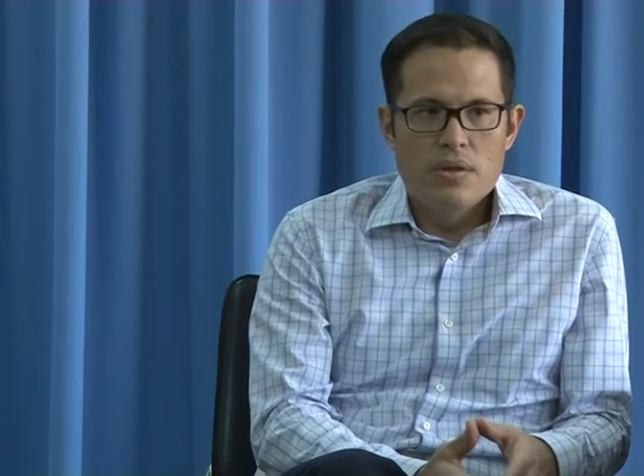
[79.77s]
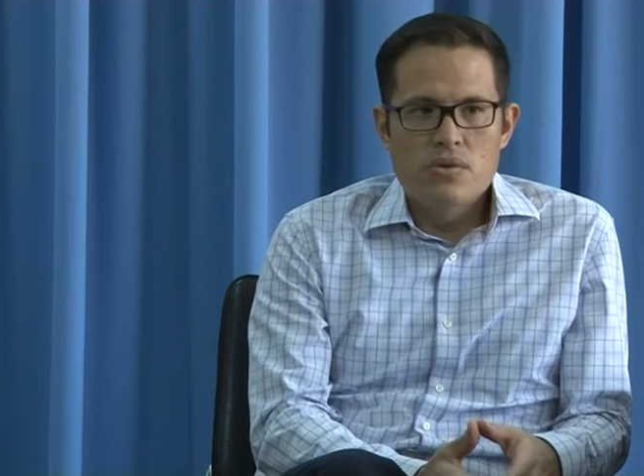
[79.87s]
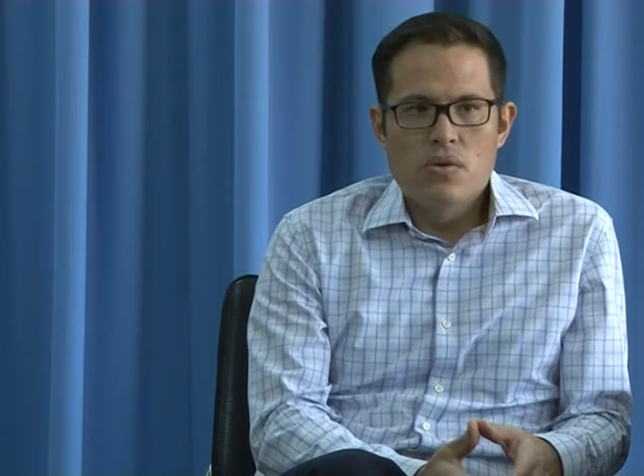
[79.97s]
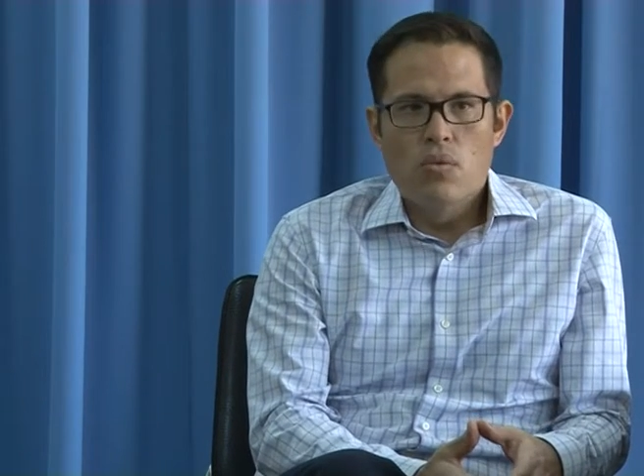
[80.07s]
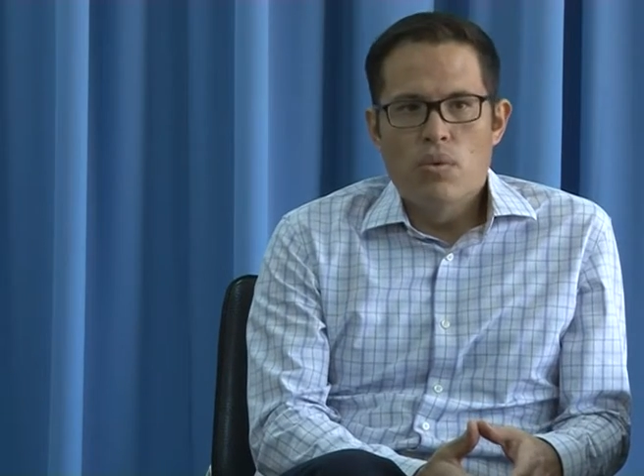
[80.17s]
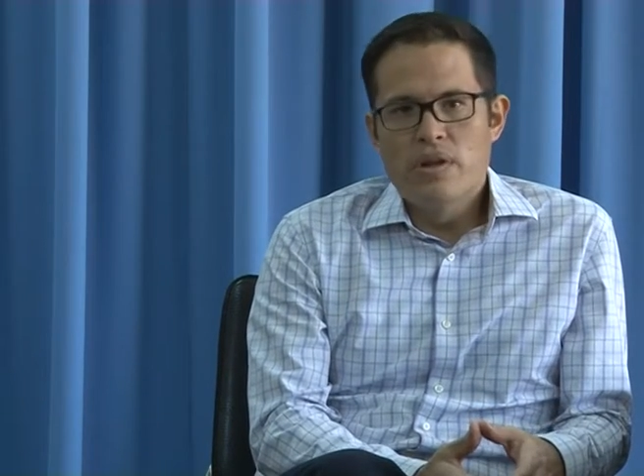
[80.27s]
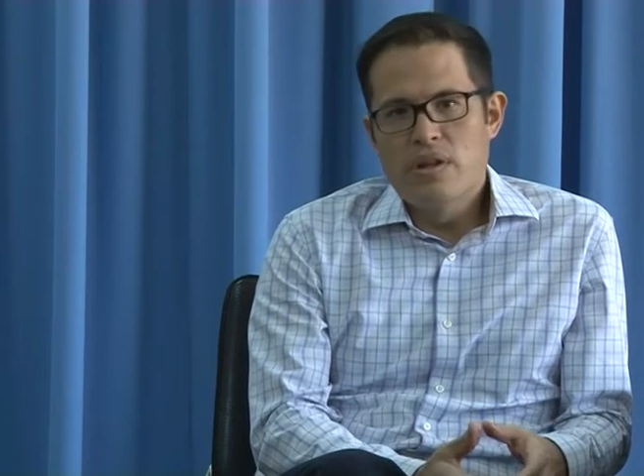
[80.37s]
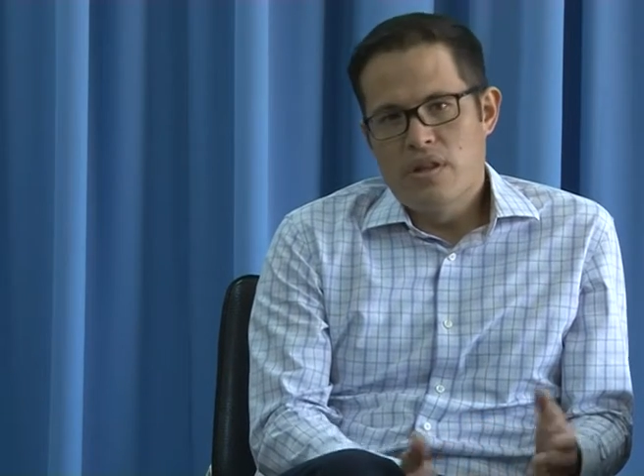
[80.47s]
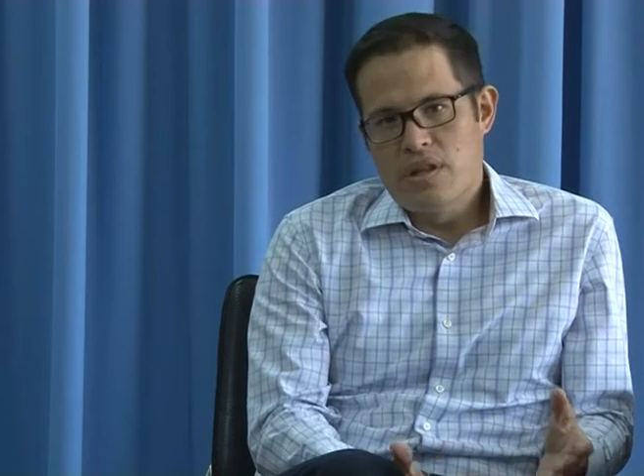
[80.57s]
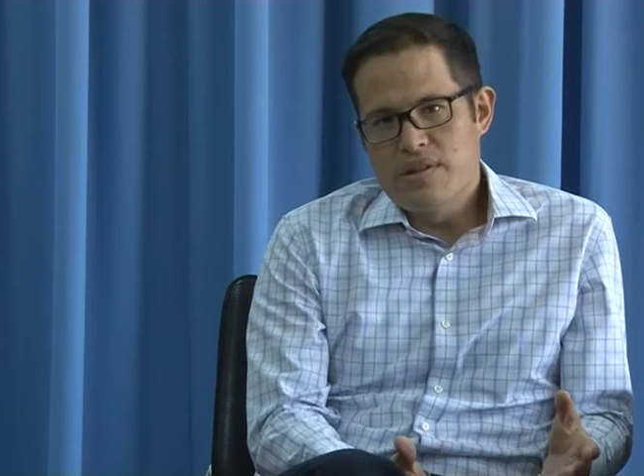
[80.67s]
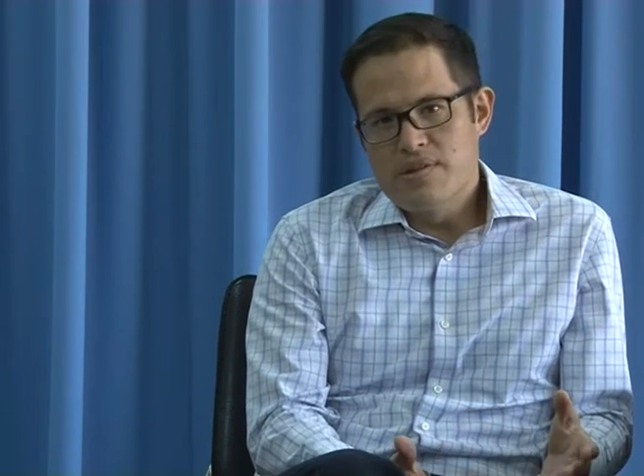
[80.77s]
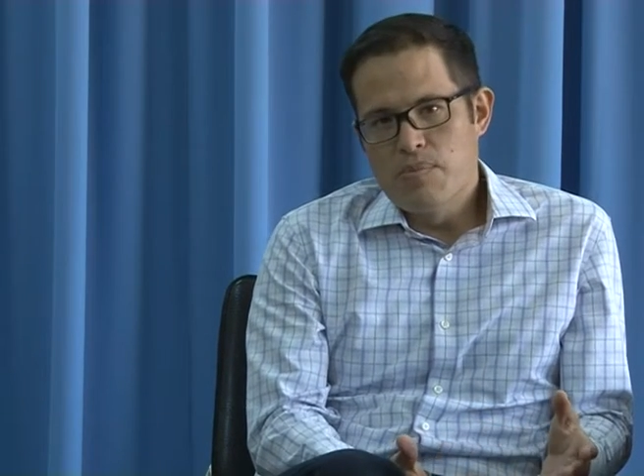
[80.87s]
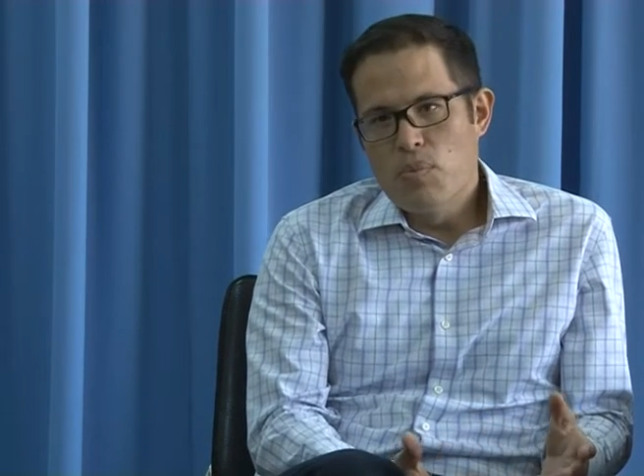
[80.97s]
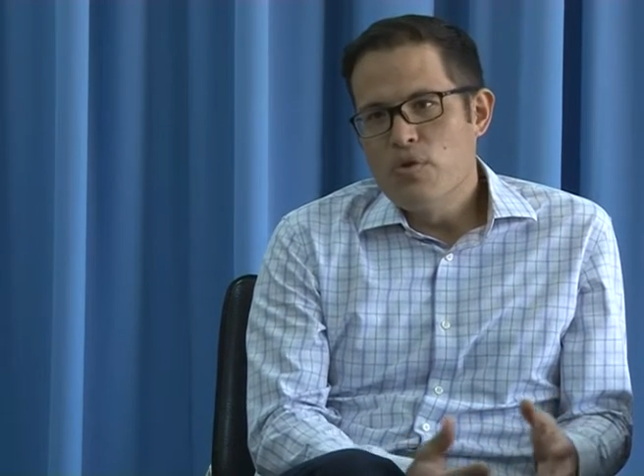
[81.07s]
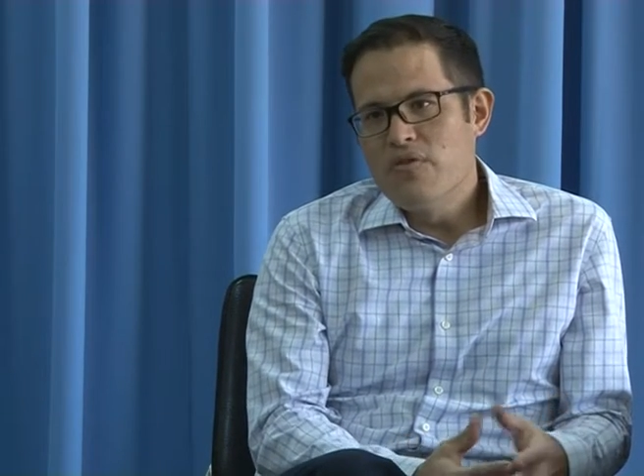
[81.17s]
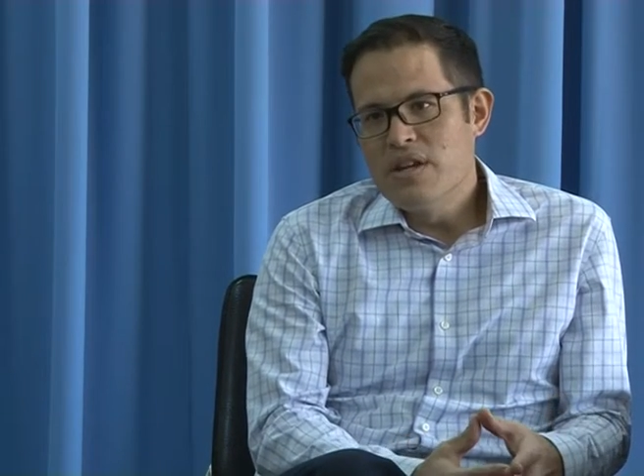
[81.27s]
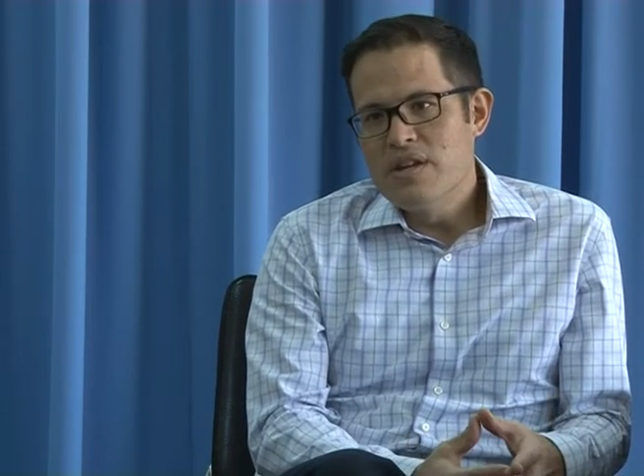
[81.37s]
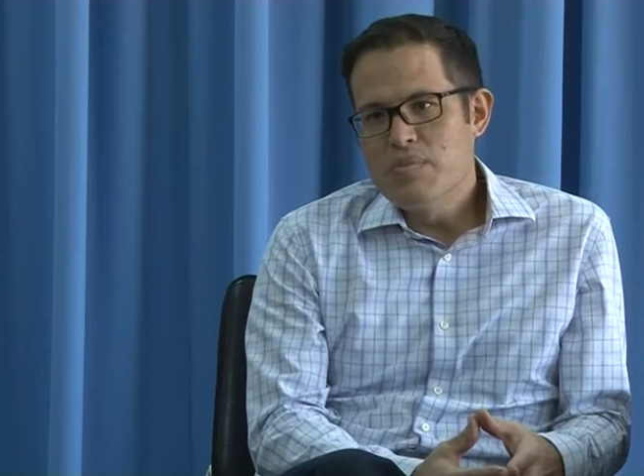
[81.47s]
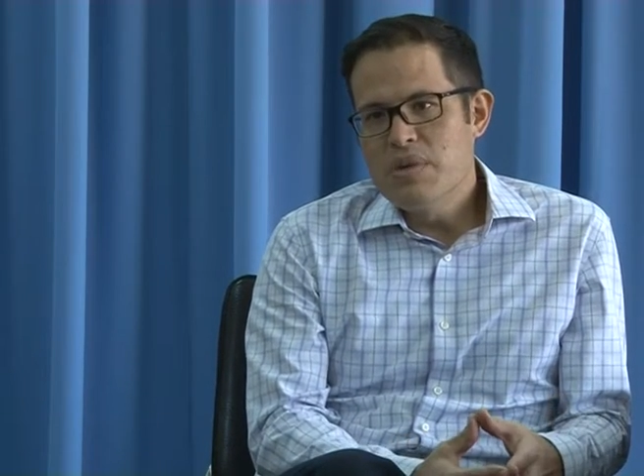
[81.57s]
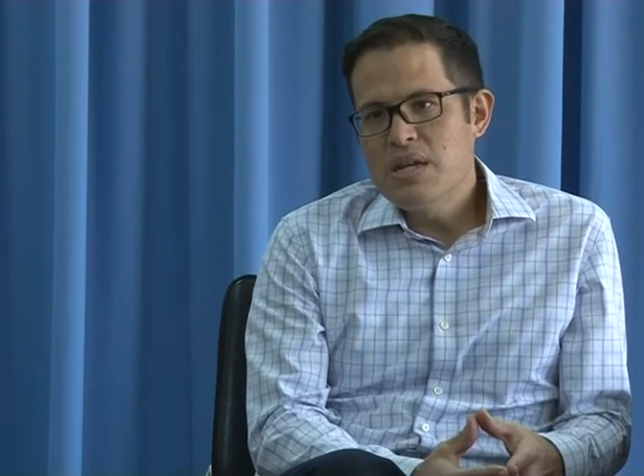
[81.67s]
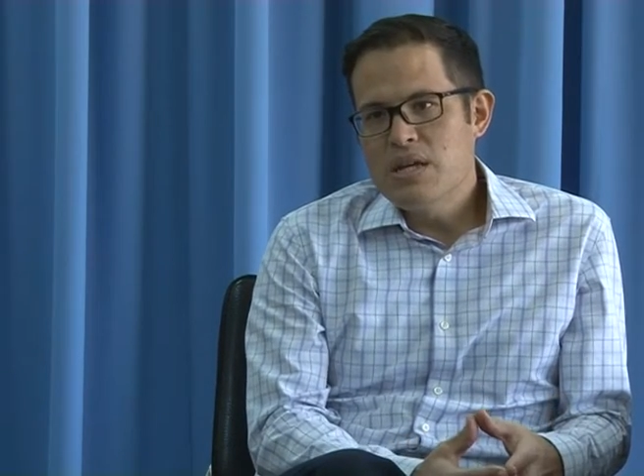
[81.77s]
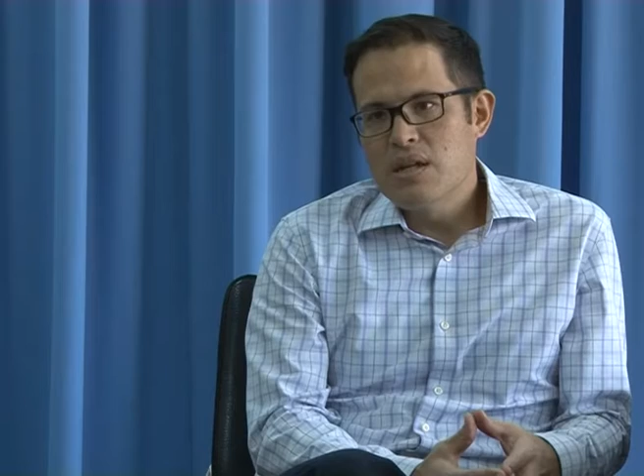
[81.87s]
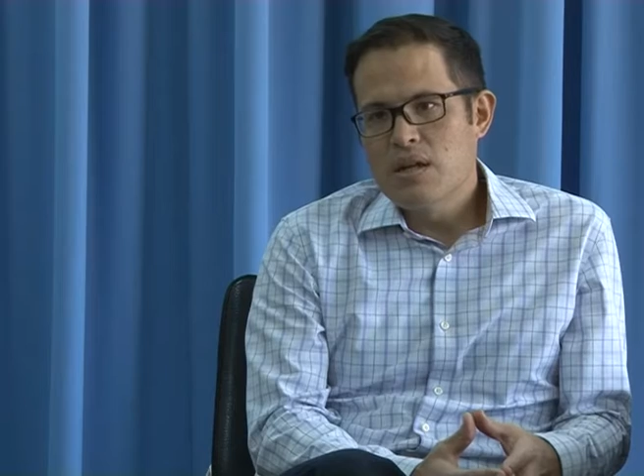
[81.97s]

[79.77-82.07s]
So, one of the things that motivated me